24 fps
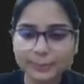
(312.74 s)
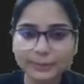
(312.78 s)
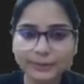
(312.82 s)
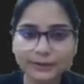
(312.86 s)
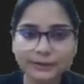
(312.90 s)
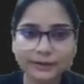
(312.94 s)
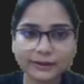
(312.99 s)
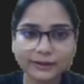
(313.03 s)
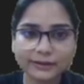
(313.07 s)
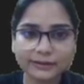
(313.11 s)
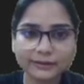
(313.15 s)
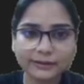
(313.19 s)

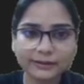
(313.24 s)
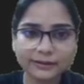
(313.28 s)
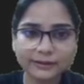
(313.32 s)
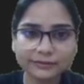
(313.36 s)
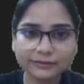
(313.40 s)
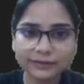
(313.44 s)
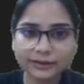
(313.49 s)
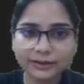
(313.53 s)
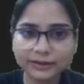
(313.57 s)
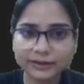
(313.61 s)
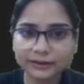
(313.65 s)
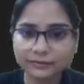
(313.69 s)
And then
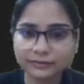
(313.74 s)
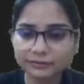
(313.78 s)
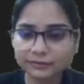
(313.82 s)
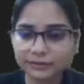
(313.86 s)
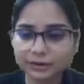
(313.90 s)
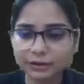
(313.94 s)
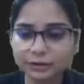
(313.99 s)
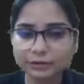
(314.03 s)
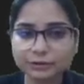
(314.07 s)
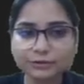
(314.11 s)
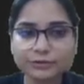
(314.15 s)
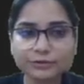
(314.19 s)
what I will
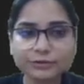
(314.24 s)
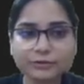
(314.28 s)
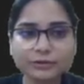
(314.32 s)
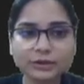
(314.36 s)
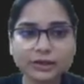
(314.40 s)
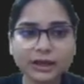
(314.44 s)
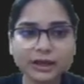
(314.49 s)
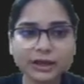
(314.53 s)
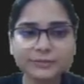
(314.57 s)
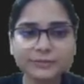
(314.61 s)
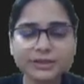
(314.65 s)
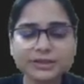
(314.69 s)
do,
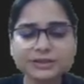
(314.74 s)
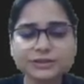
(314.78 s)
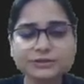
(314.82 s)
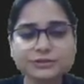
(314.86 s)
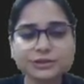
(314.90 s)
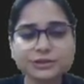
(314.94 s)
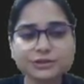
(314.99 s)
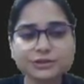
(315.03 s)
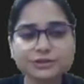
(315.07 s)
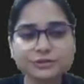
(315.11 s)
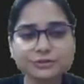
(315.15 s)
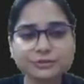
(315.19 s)
I'm just
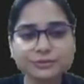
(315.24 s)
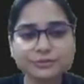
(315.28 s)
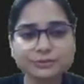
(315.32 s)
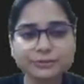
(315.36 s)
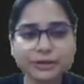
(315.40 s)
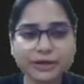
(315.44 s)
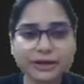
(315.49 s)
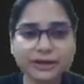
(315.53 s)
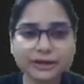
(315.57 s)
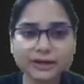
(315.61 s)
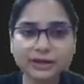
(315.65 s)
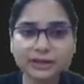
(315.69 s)
going to
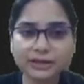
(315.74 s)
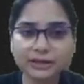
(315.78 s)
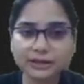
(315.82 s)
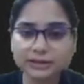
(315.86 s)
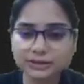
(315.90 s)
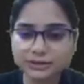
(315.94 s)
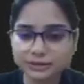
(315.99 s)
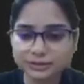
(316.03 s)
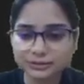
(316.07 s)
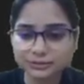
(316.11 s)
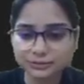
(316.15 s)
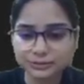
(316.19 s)
print a
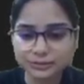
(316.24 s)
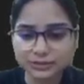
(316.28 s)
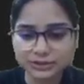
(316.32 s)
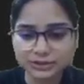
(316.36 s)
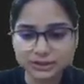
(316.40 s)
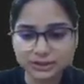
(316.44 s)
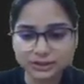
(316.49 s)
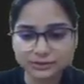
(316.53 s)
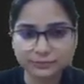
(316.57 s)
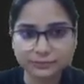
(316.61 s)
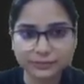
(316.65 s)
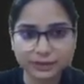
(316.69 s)
console
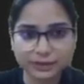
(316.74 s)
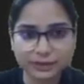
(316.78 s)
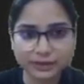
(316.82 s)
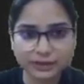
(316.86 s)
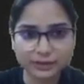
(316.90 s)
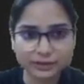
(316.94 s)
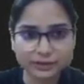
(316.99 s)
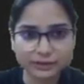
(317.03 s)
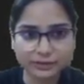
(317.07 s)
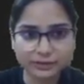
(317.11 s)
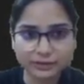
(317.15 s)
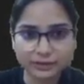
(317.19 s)
statement
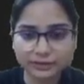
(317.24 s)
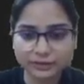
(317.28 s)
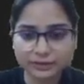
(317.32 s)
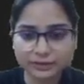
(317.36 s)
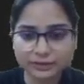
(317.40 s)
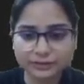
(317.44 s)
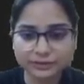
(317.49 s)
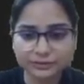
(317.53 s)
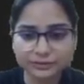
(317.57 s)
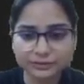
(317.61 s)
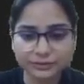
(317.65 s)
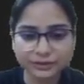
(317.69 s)
here.
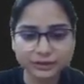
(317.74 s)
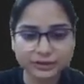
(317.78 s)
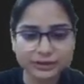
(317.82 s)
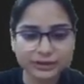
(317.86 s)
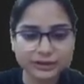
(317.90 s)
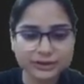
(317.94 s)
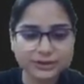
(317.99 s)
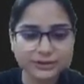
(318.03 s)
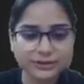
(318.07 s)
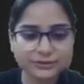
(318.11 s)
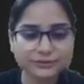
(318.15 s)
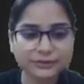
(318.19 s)
So in
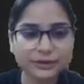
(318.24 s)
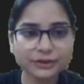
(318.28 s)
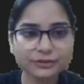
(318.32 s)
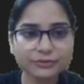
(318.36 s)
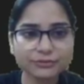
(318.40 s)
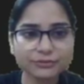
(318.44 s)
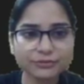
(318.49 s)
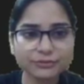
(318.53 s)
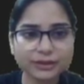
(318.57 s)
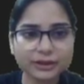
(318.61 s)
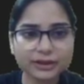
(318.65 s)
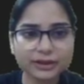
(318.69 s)
this one,
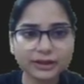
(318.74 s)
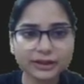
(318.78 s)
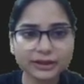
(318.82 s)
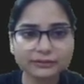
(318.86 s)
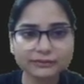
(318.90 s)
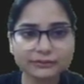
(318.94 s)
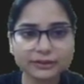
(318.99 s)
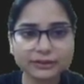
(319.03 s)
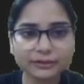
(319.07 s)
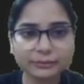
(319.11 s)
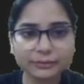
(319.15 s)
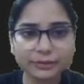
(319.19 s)
what I
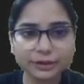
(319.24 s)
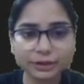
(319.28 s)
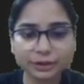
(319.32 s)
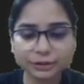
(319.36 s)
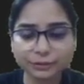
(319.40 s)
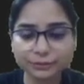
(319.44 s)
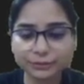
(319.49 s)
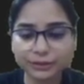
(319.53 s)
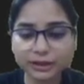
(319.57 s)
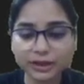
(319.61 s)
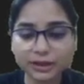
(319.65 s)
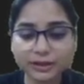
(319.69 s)
will be
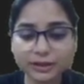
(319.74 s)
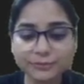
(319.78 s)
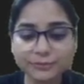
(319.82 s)
doing,